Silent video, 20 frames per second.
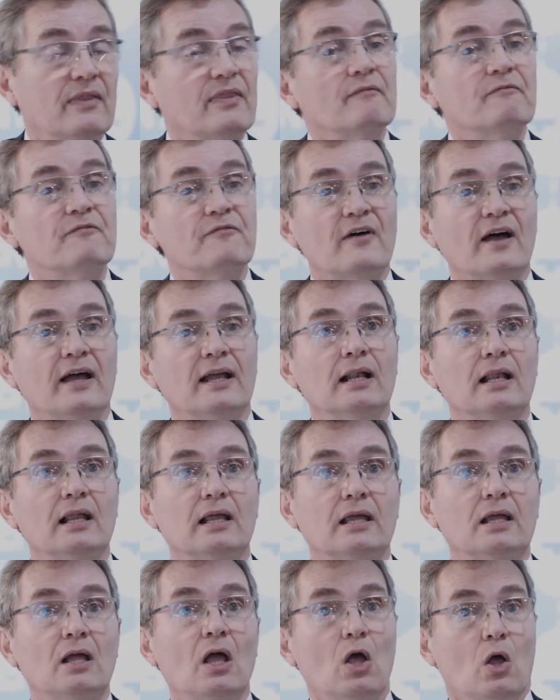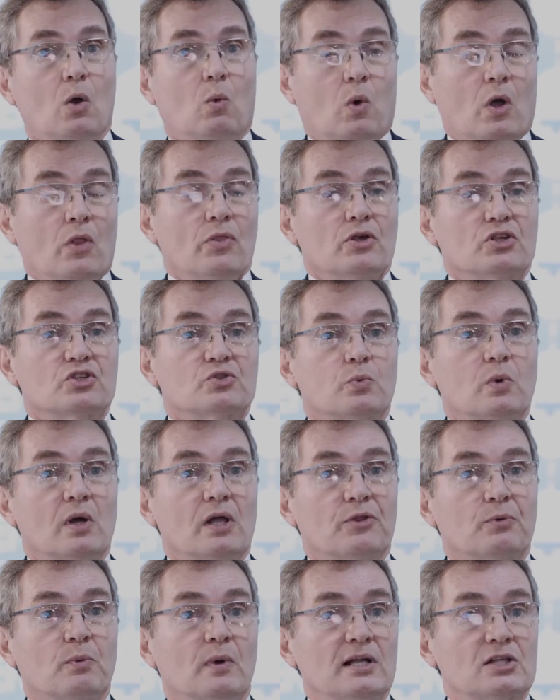Then finally, one that's
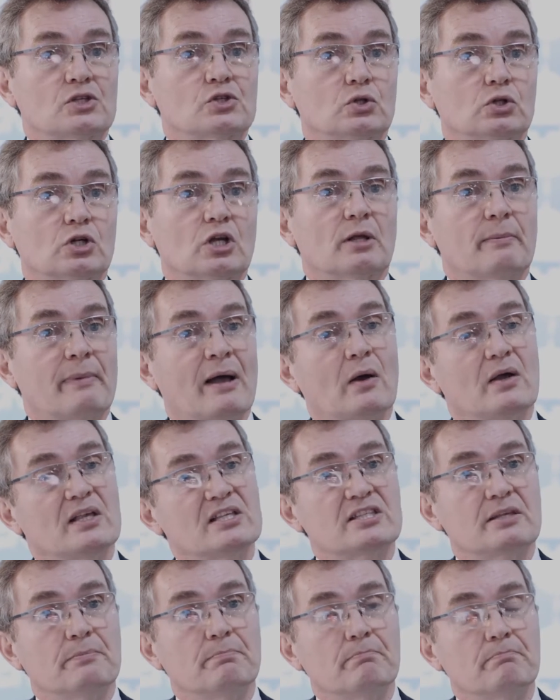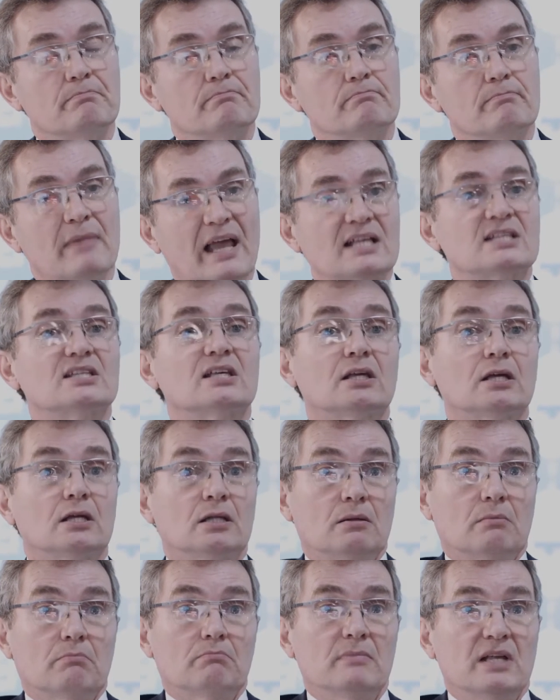worthwhile talking about is the
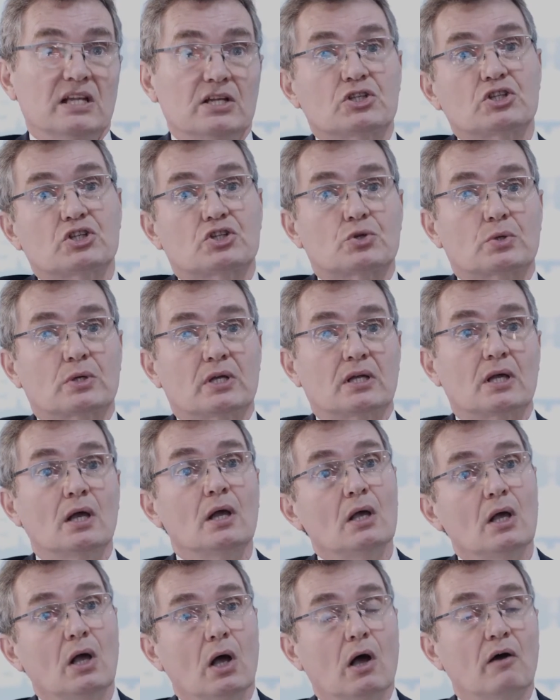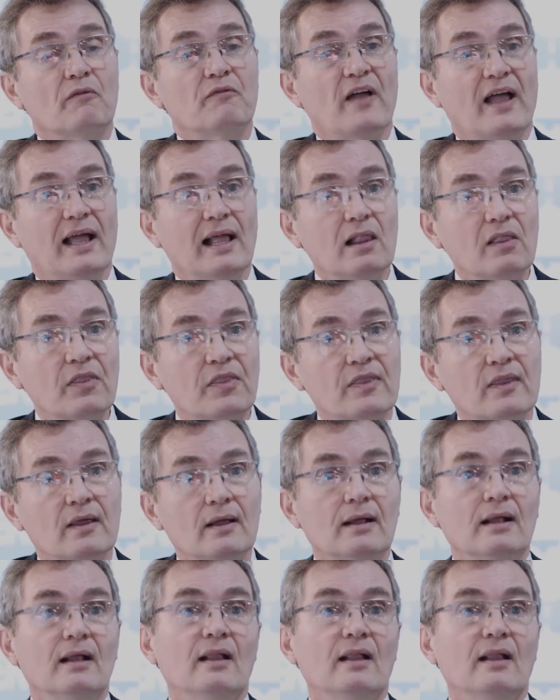Mexican Ministry of Health.